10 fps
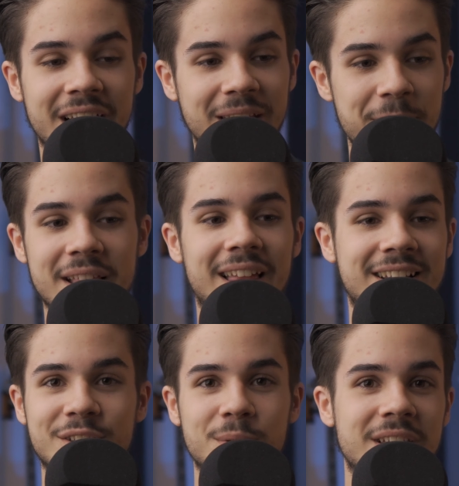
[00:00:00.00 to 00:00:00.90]
telling me,
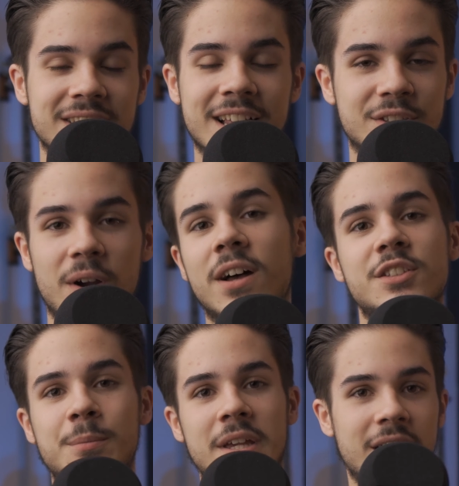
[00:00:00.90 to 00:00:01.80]
like, dude, these lights are
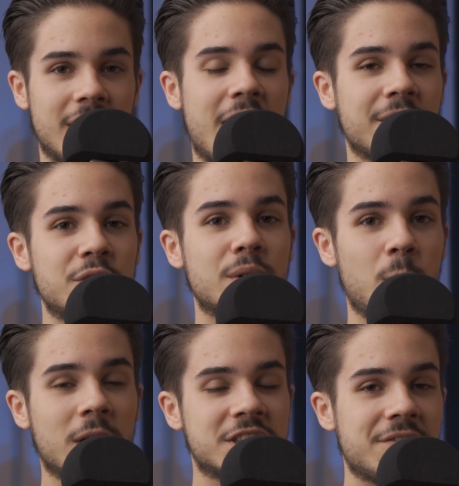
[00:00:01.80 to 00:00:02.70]
awesome. Uh, you
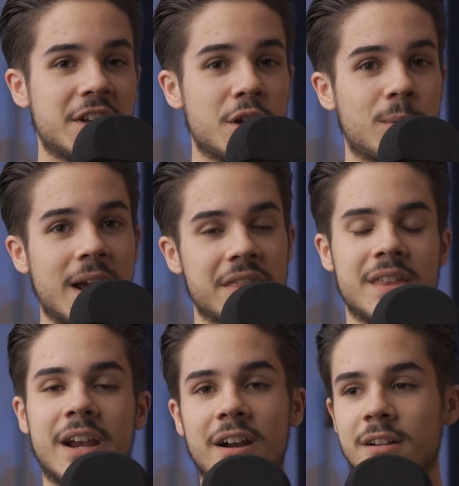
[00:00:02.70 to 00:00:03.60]
can watch that video right
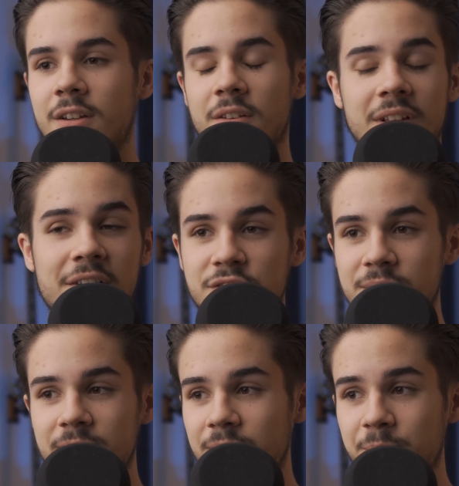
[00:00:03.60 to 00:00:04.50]
there.
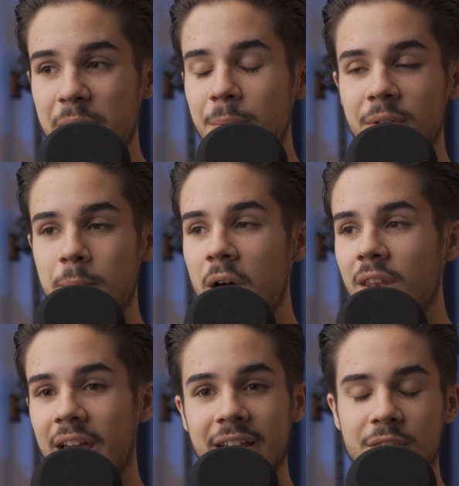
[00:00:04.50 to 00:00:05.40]
I've people have
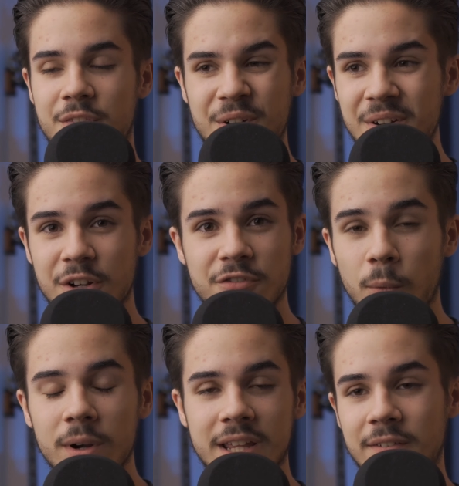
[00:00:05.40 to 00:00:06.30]
bought like 30 or
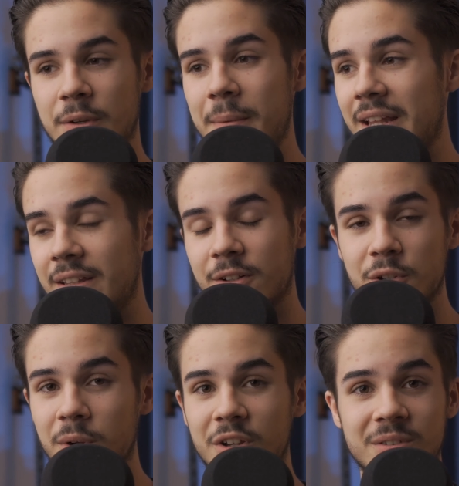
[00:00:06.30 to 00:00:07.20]
40 of them, and they're
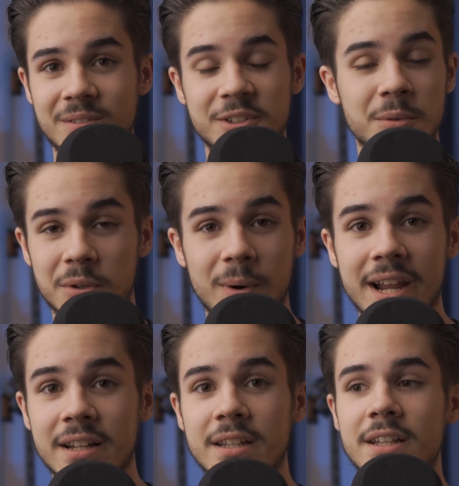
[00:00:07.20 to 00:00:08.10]
doing they're doing
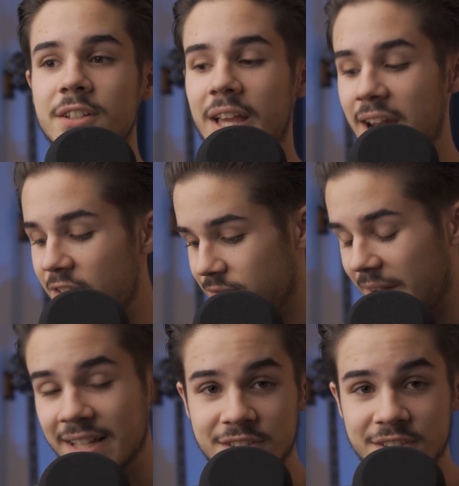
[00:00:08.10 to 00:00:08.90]
great and I I